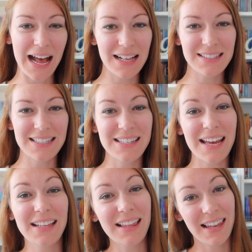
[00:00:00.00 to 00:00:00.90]
at a
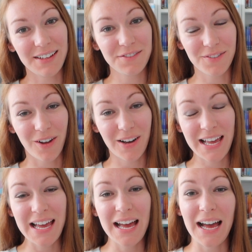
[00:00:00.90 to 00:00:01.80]
day in the life vlog.
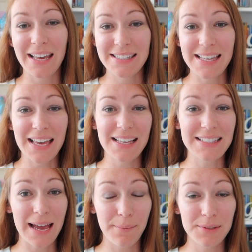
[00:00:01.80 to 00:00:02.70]
I say
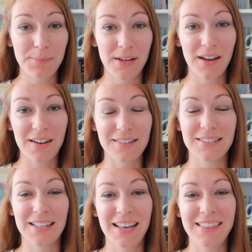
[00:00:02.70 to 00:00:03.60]
attempt
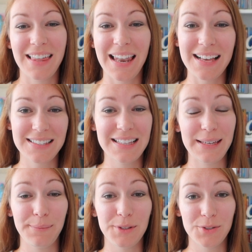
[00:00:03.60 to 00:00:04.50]
because the last
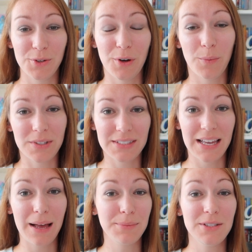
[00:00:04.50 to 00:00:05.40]
clip you saw was
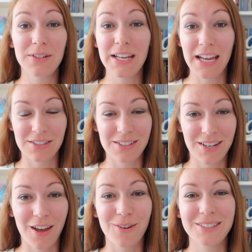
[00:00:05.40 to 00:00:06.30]
absolutely ages
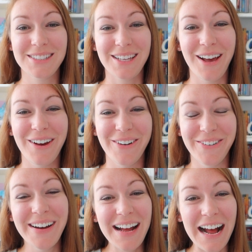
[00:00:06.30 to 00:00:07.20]
ago, so
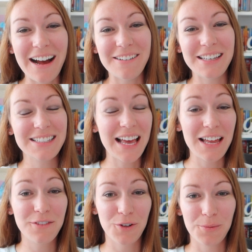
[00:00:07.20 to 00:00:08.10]
it's
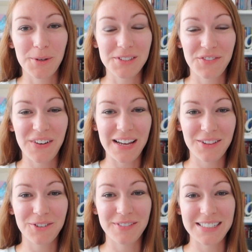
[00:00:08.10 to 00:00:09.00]
kind of almost a fail
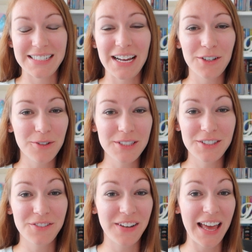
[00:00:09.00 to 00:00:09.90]
already. I always
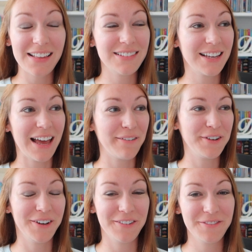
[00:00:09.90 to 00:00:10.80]
just forget to
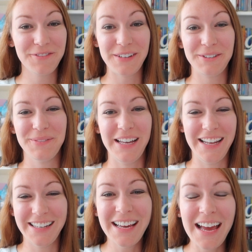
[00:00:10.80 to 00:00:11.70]
carry on
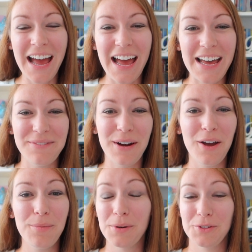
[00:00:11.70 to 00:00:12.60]
filming, but I
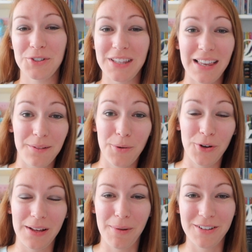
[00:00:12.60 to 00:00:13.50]
hope you enjoyed the little
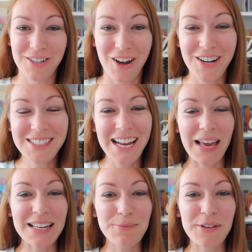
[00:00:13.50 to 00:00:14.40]
morning montage. We
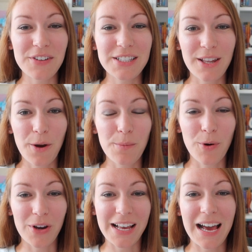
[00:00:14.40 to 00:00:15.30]
had a bit of a slow
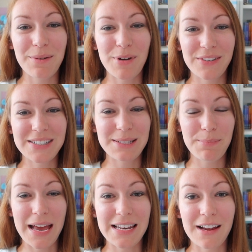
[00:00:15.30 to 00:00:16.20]
morning. I had breakfast in
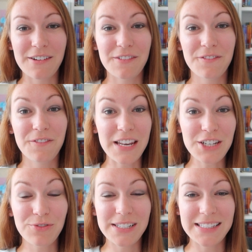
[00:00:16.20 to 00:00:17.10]
bed. I
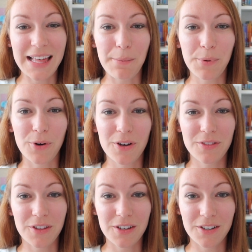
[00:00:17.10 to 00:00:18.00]
finished reading that book,
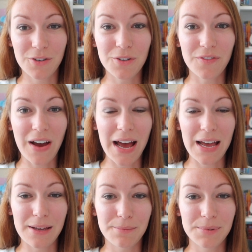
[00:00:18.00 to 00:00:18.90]
the Good
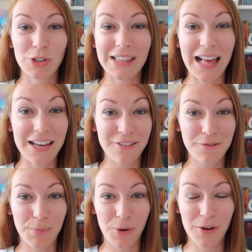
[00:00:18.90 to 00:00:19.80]
Vibe, Good
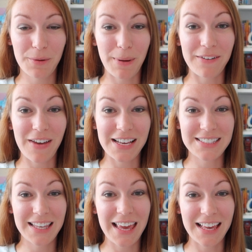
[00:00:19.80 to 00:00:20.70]
Life book by
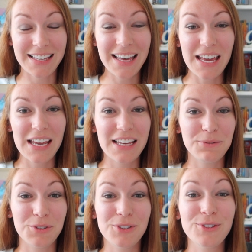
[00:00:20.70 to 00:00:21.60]
Vex King.
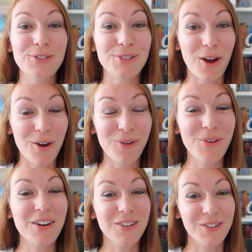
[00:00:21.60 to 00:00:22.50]
It was
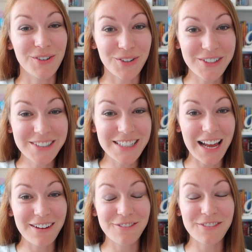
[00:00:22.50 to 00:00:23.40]
so good.
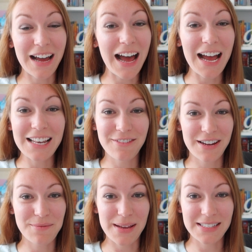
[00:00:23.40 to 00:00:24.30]
I highly
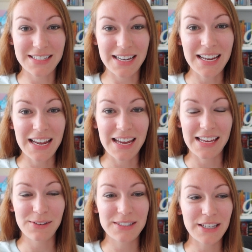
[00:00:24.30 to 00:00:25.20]
recommend it.
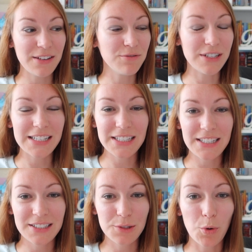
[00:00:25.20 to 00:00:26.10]
It's in
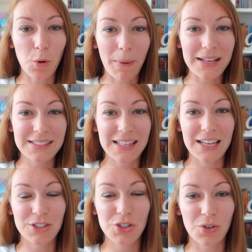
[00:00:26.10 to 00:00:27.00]
really small
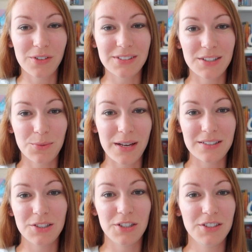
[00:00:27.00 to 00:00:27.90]
bite-sized chunks as well,
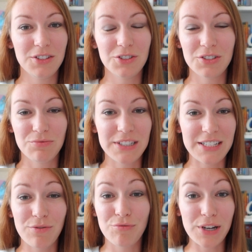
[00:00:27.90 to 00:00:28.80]
so you can just read
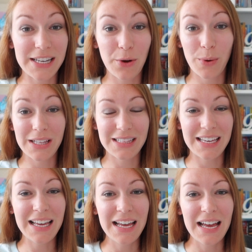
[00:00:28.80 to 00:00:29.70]
it really
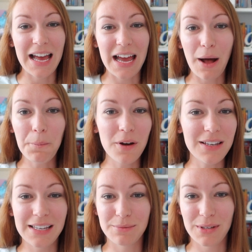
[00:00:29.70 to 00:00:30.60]
quickly. I'll put a
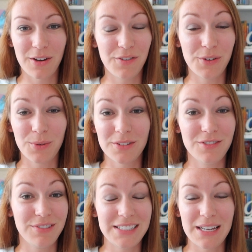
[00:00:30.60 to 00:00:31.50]
link below if you want
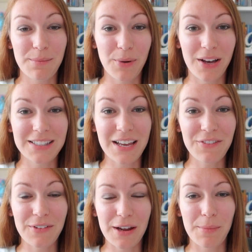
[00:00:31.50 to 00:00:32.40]
to read it, but I
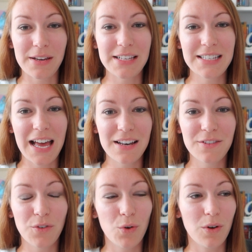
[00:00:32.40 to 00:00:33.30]
definitely recommend it. It's kind
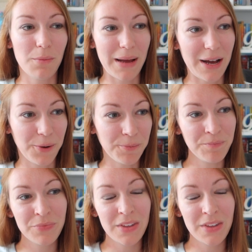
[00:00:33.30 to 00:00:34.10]
of all about